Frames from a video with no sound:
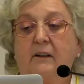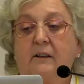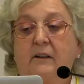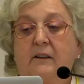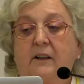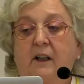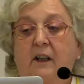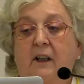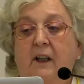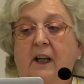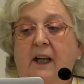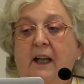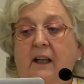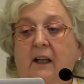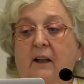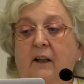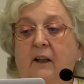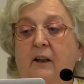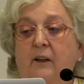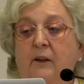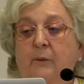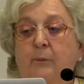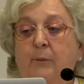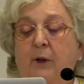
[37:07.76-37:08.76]

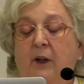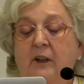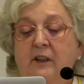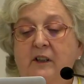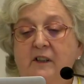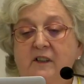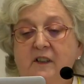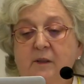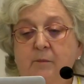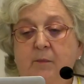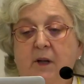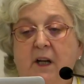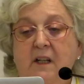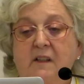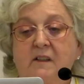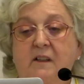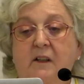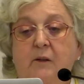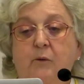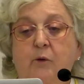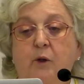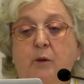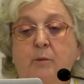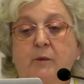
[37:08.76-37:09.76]
participates
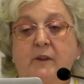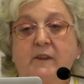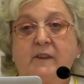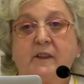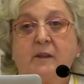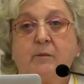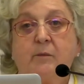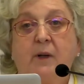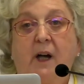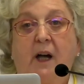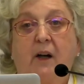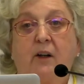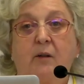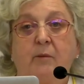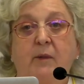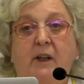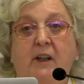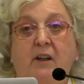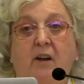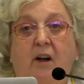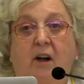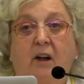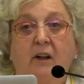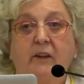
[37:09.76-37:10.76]
in women's
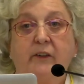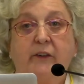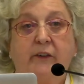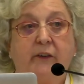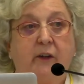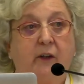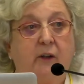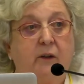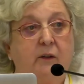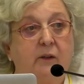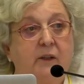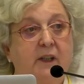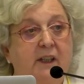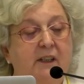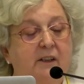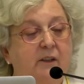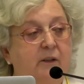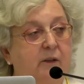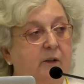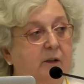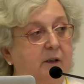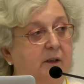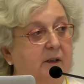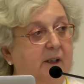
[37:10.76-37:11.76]
empowerment also.
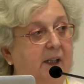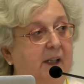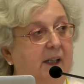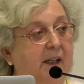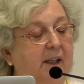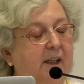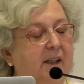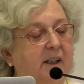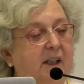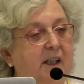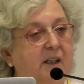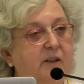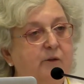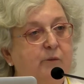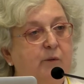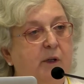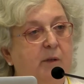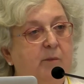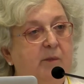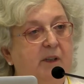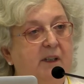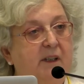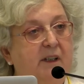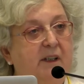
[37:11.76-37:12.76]
They teach
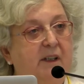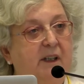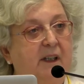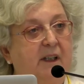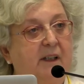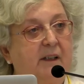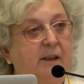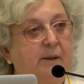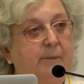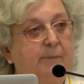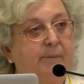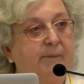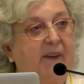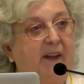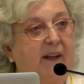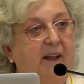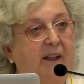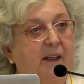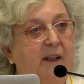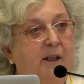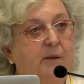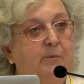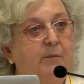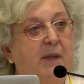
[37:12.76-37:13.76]
women
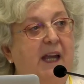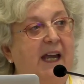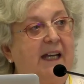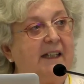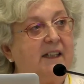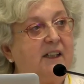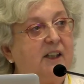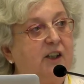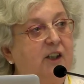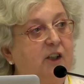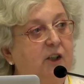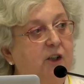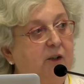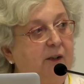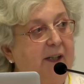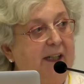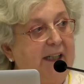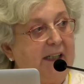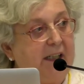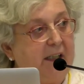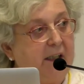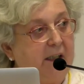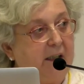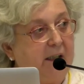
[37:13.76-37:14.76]

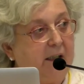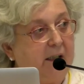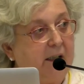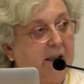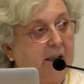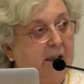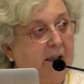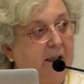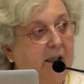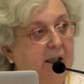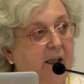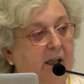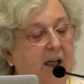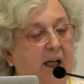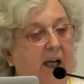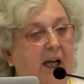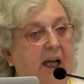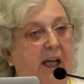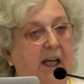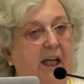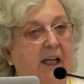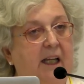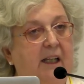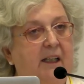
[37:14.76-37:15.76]
manicuring
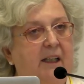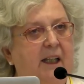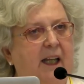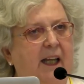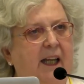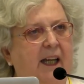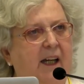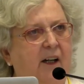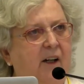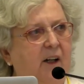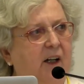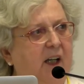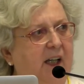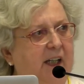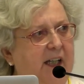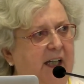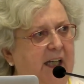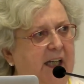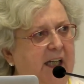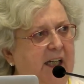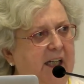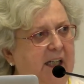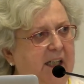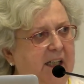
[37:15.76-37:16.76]
and hair
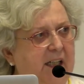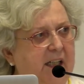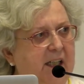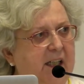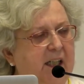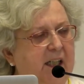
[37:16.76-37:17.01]
cutting,